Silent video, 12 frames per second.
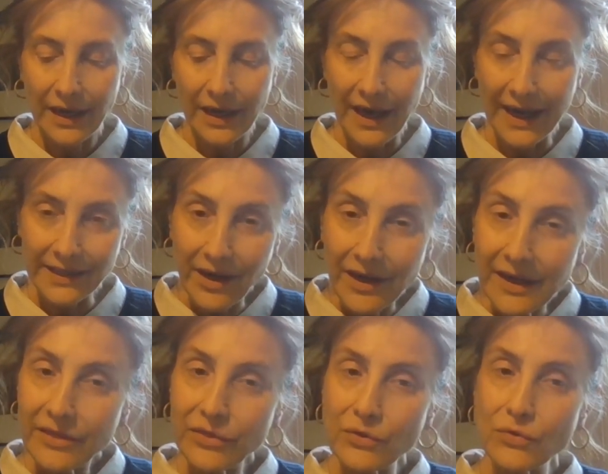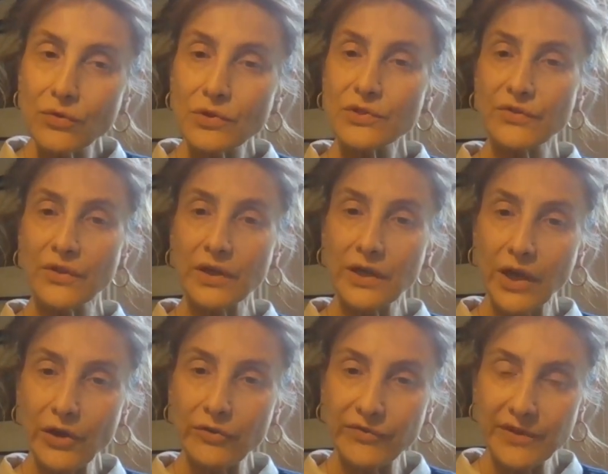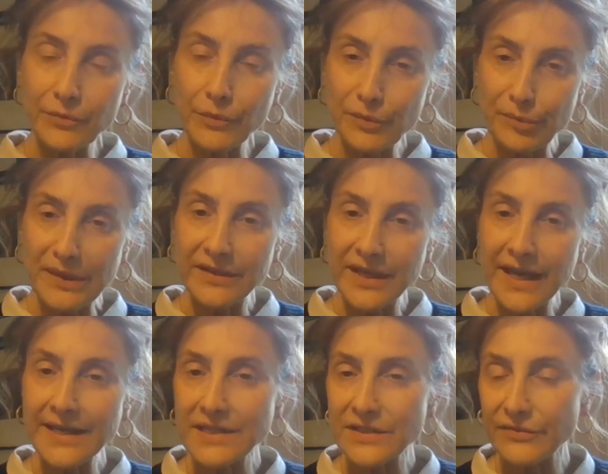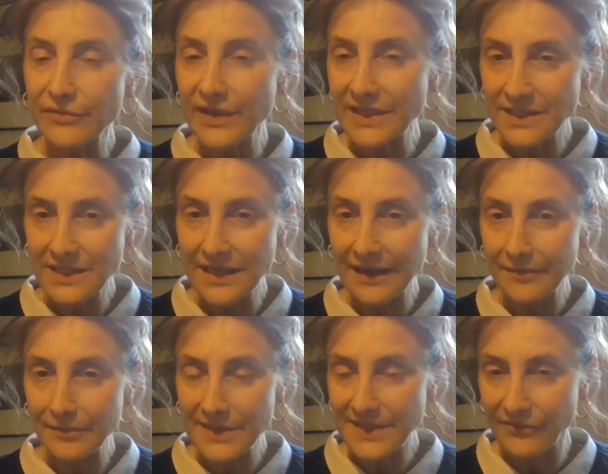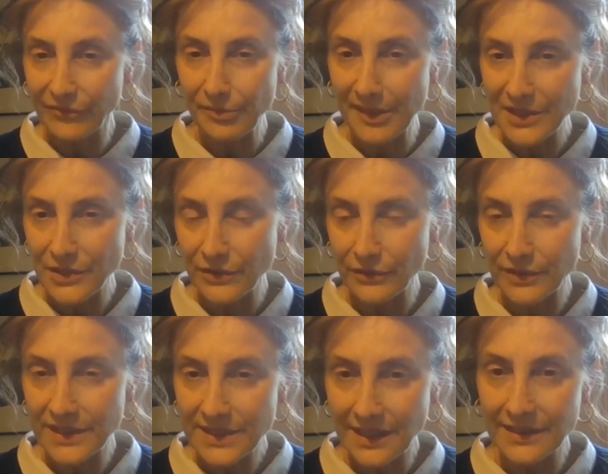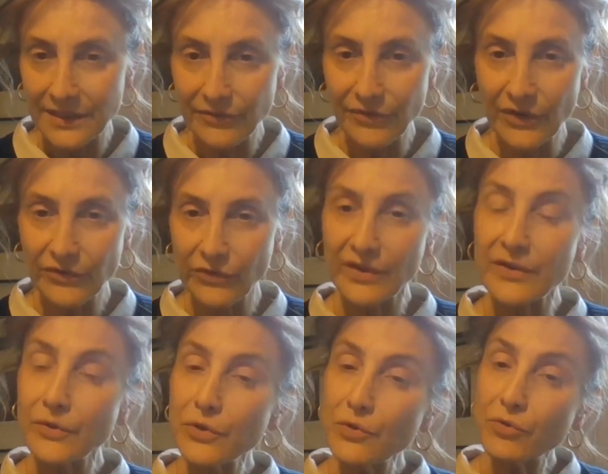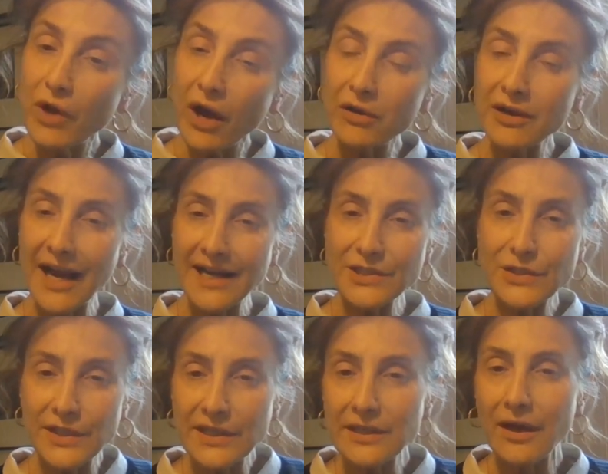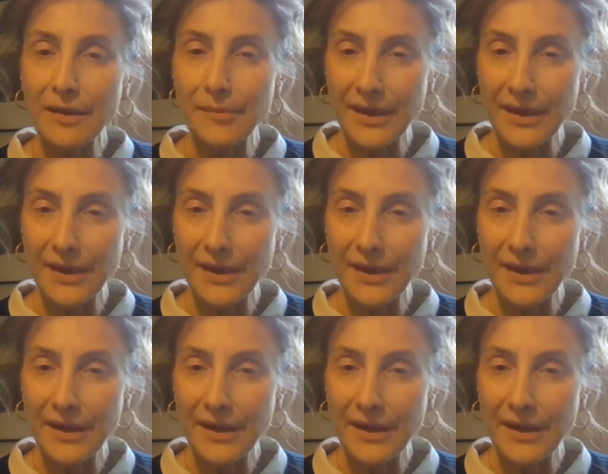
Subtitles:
And I thought that COVID would be the end of internet misinformation, or at least I did at first, because I thought you can't actually lie